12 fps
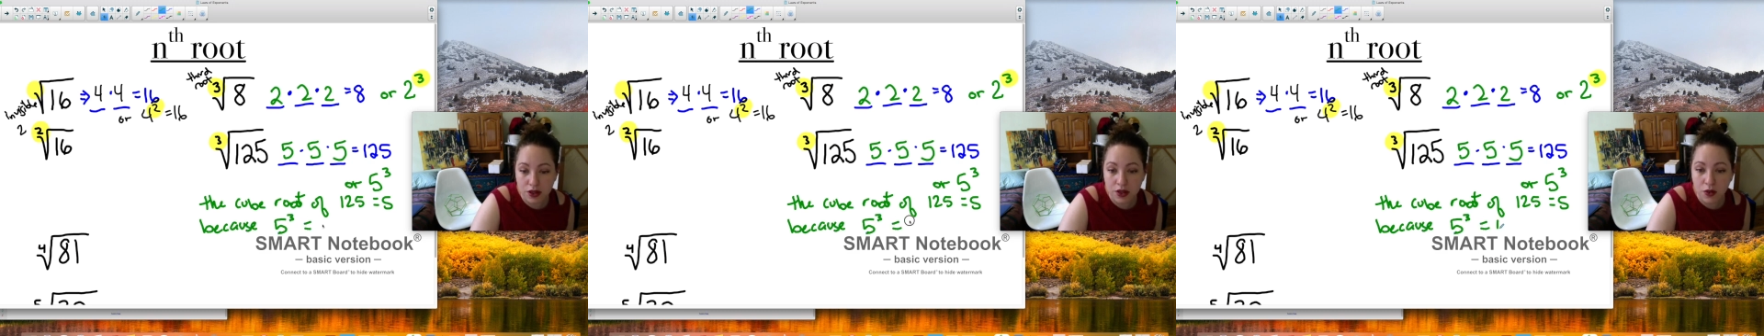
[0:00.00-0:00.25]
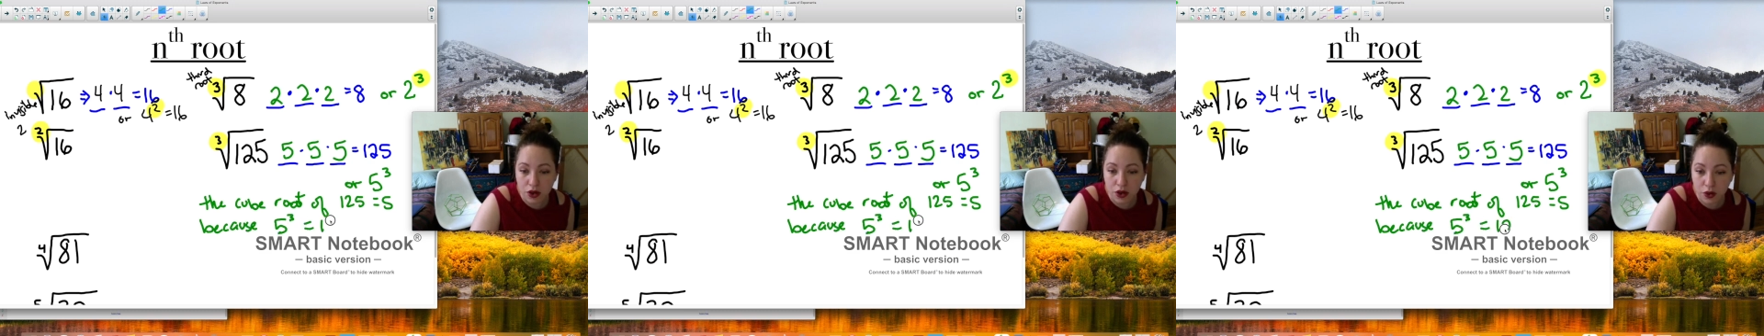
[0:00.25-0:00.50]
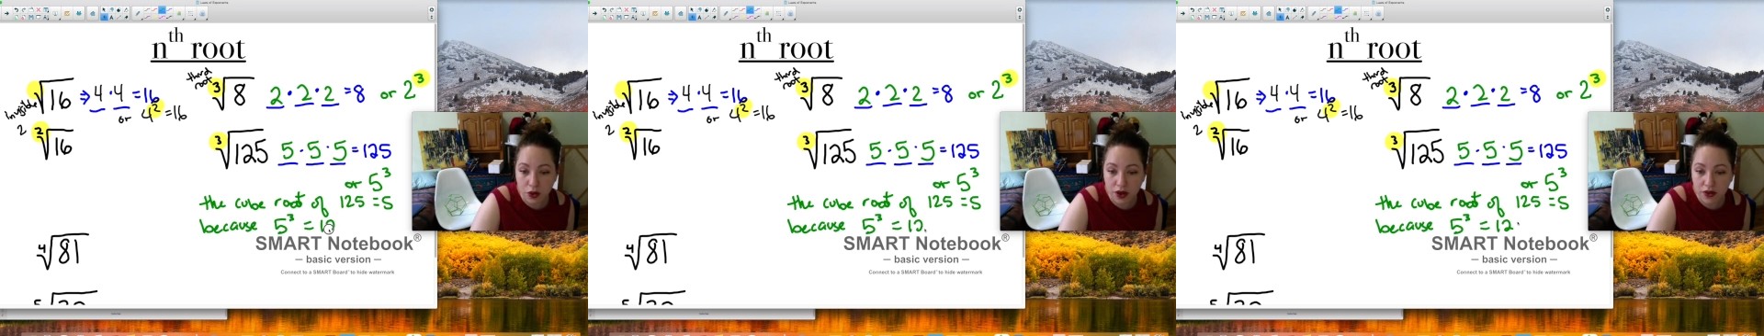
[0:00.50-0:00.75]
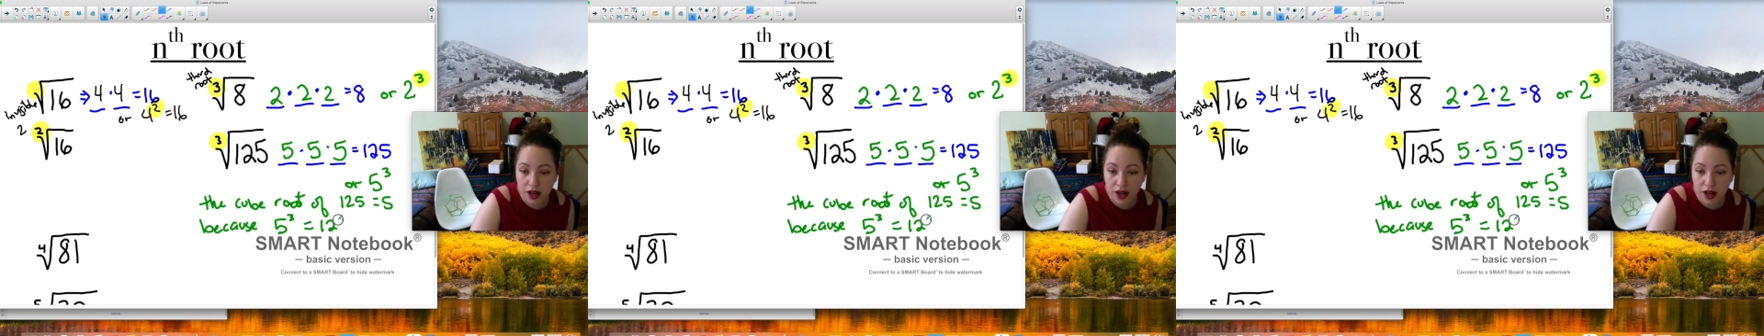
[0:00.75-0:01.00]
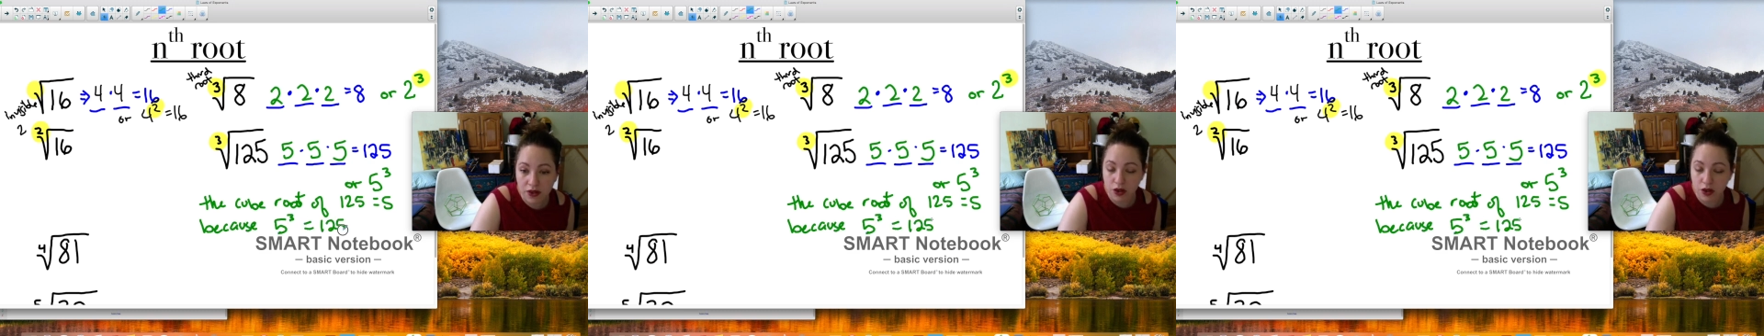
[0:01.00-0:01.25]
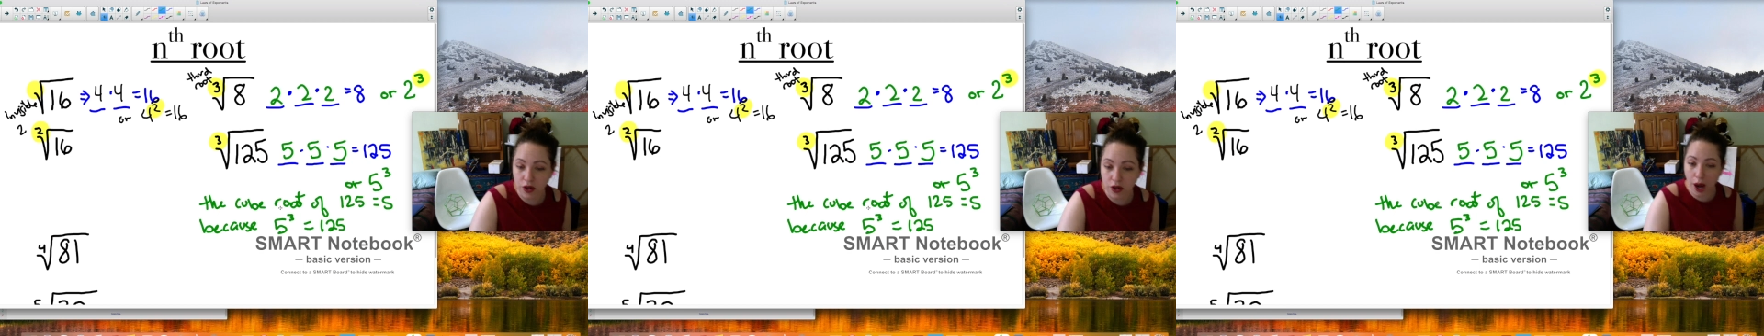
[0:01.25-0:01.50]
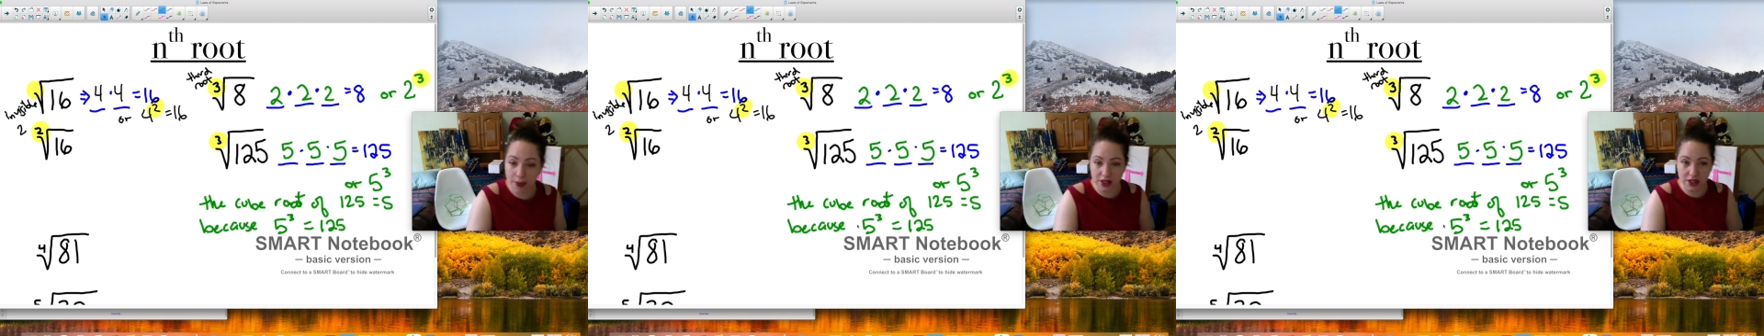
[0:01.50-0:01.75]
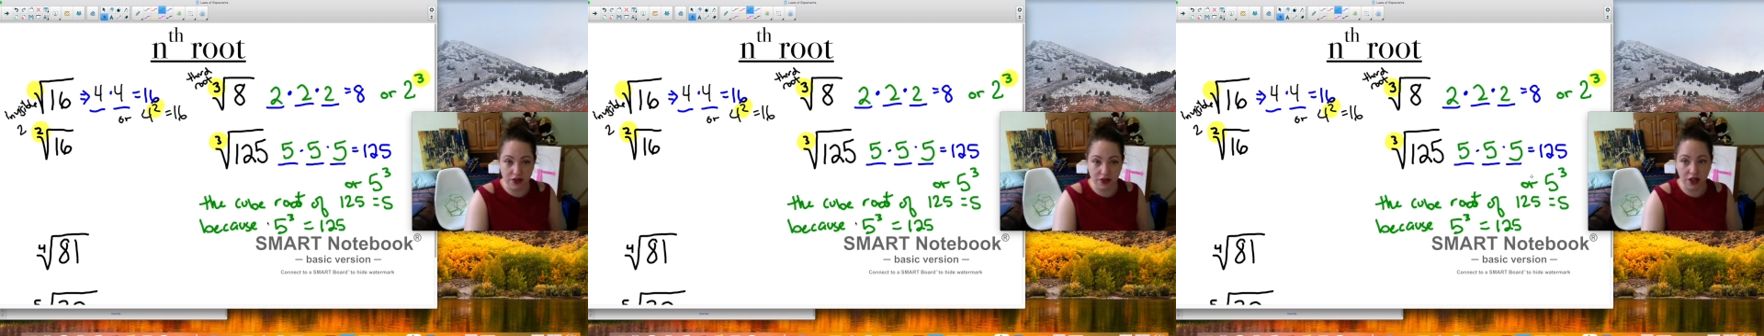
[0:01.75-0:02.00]
125. So they're opposites of
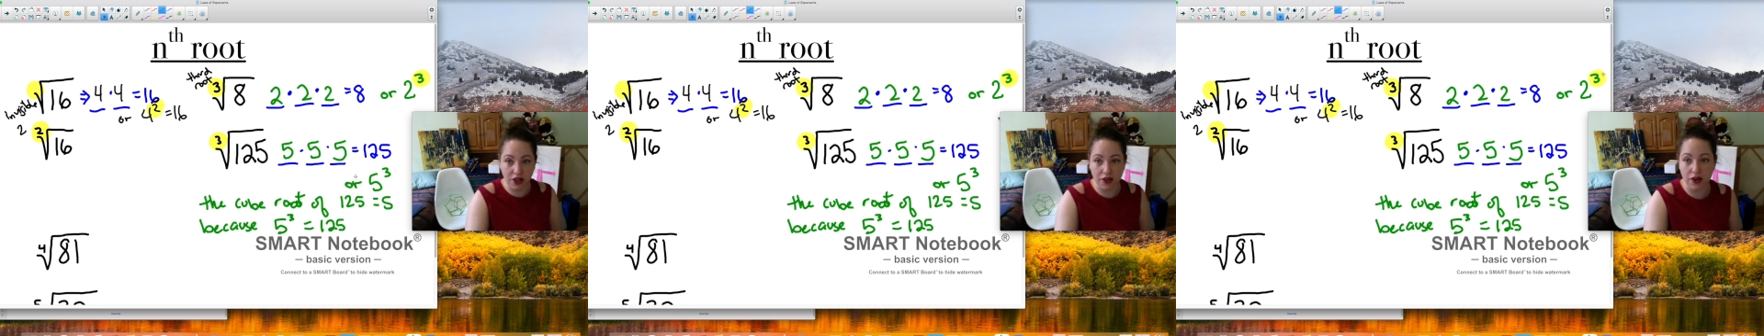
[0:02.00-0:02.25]
each other.